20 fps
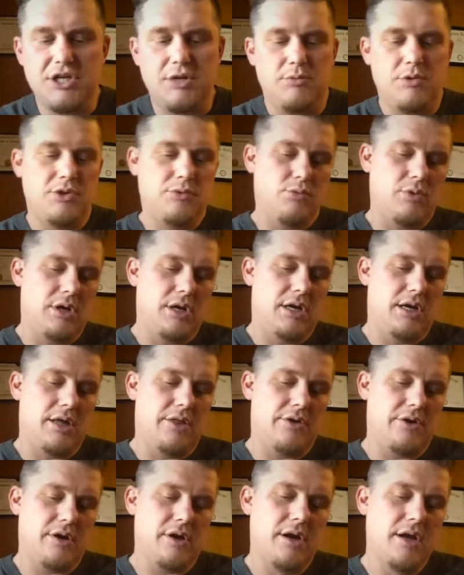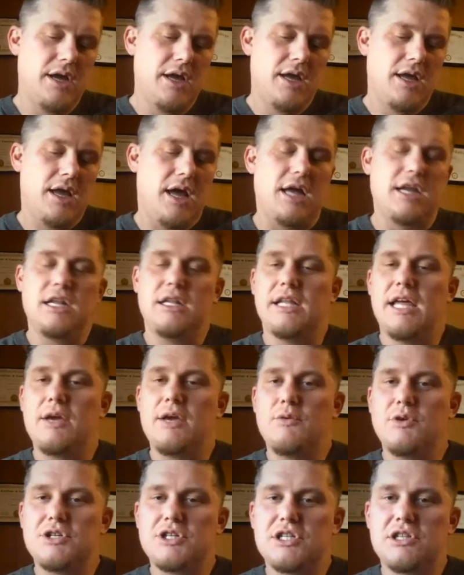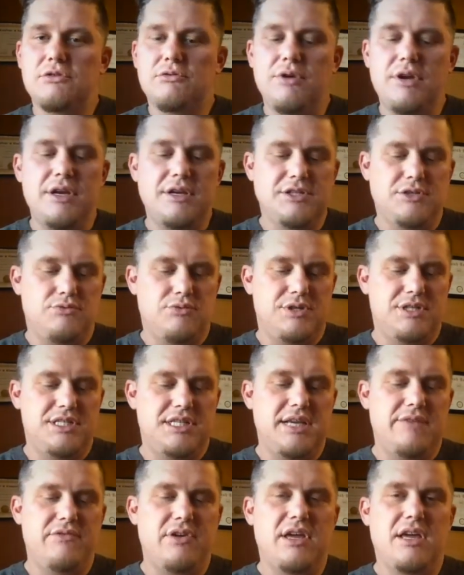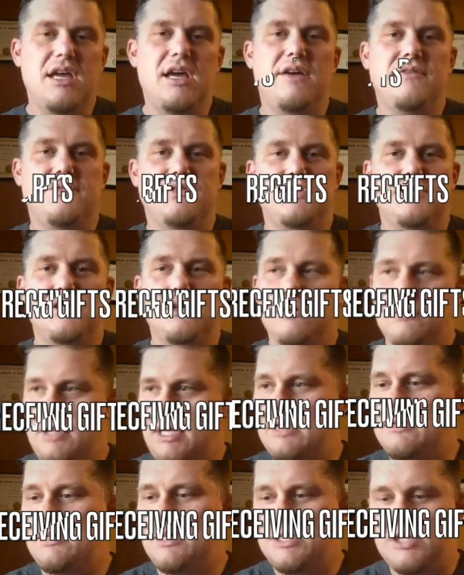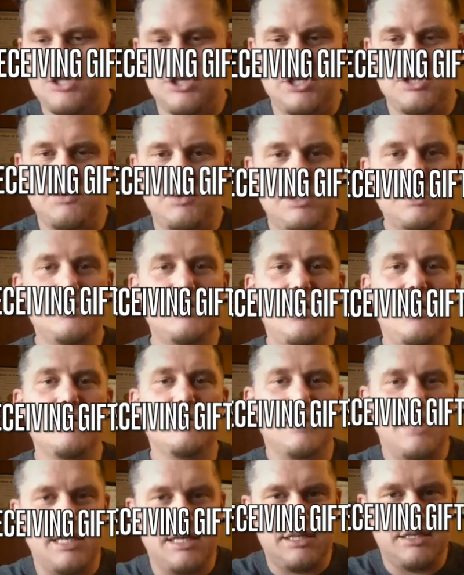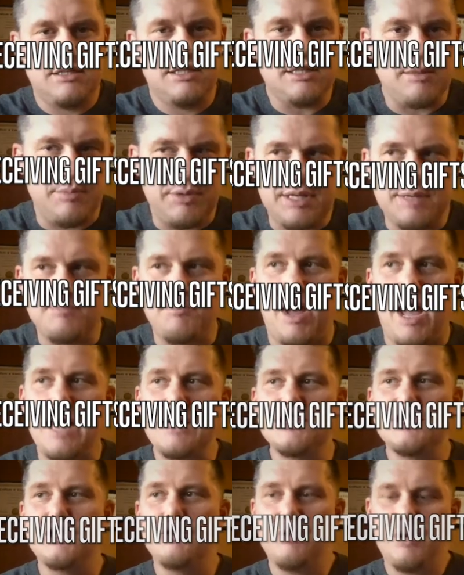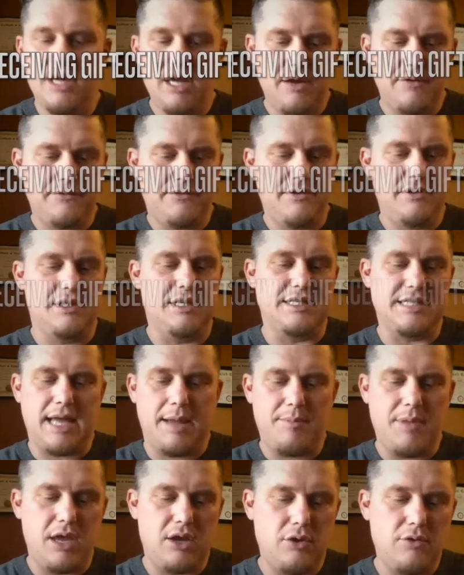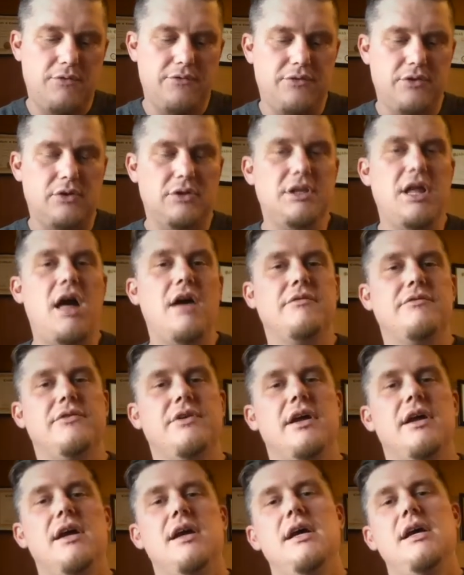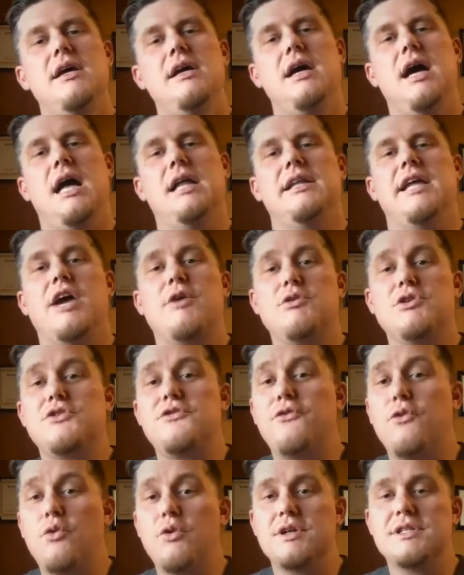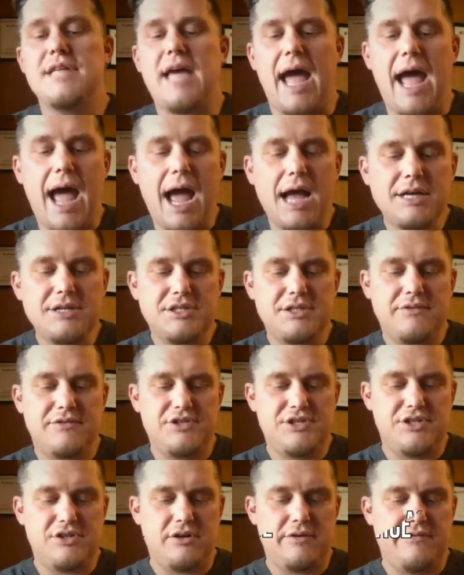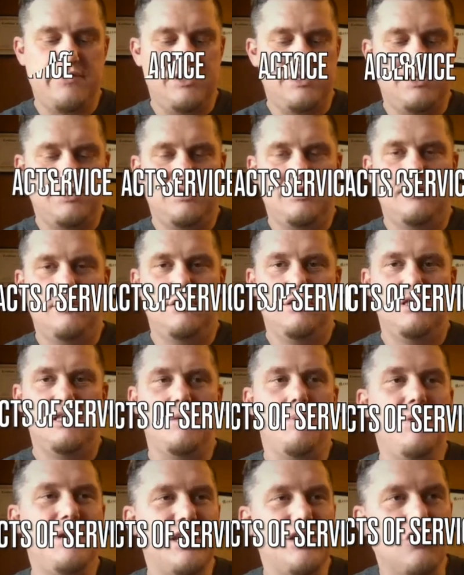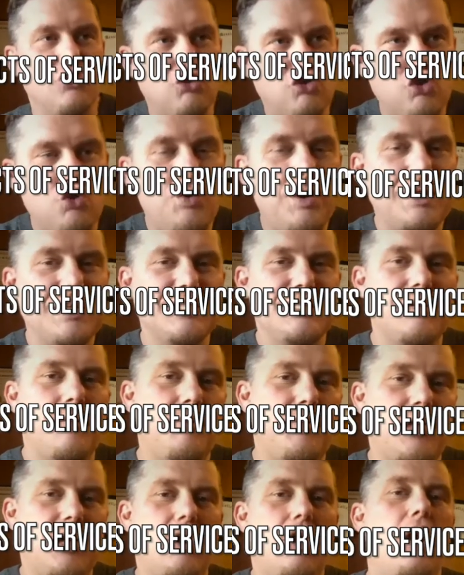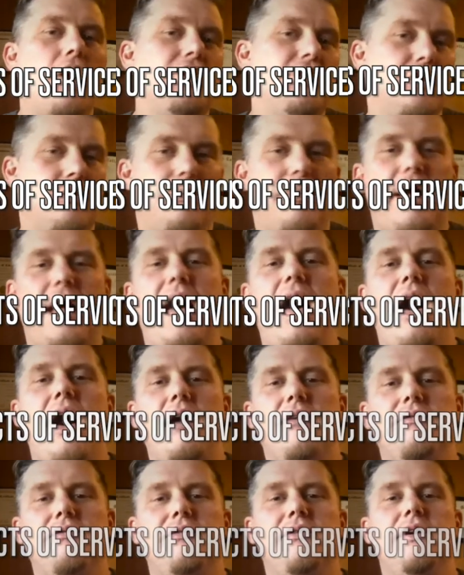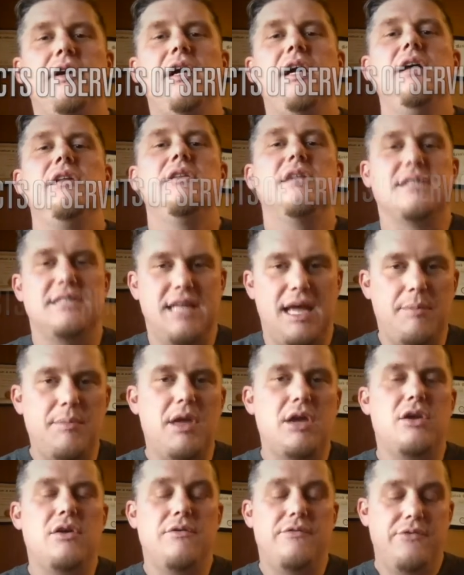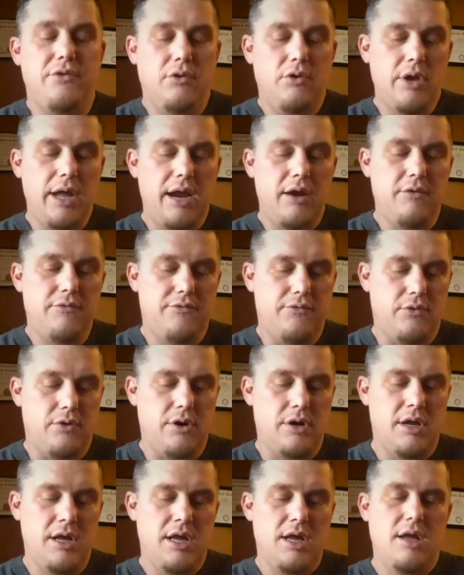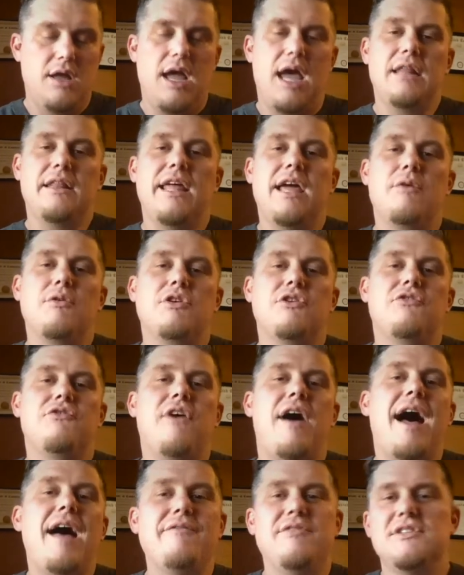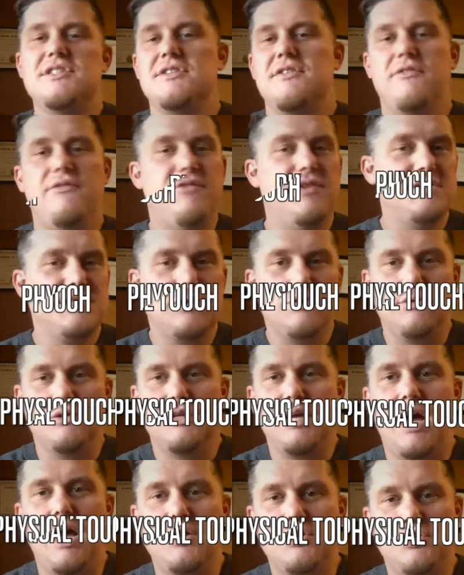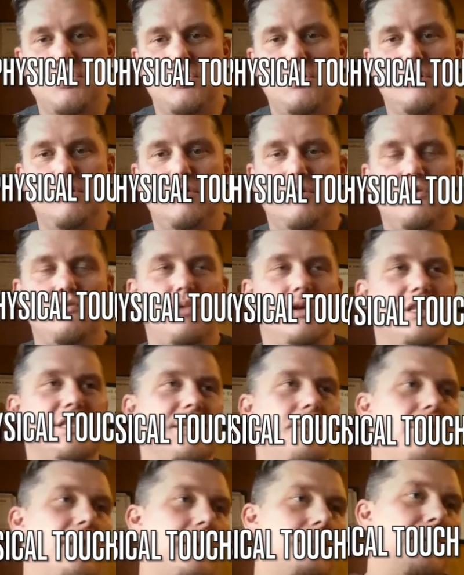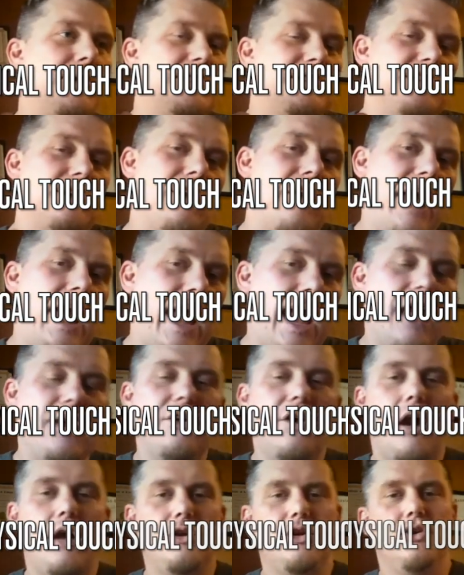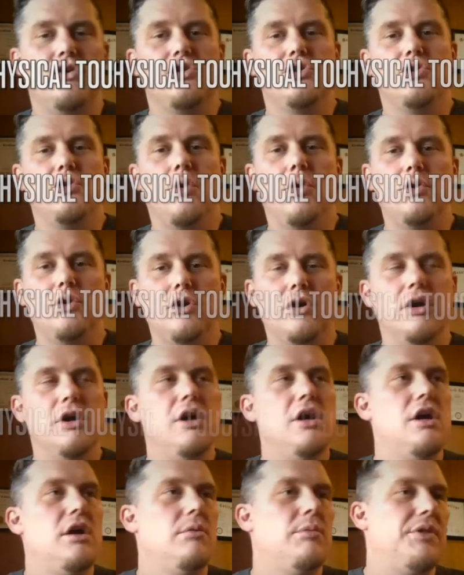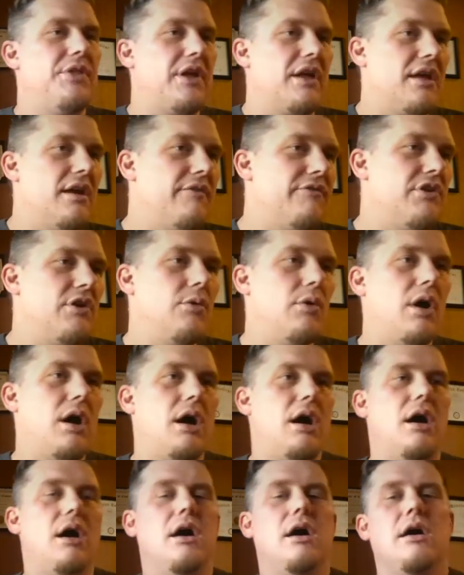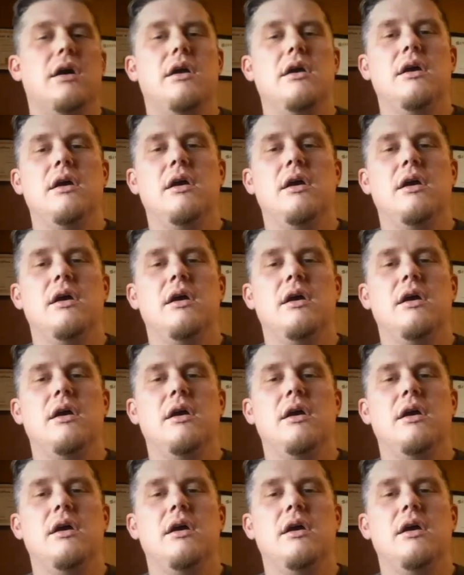with one another. Language 3 is receiving gifts. So that is just what it sounds like. Somebody buys you a gift. Does that make you feel loved? Language 4 is acts of service. Somebody doing something on your behalf. Does that make you feel cared for? And language 5 is physical touch. When somebody puts their hand on your shoulder, when they give you a hug,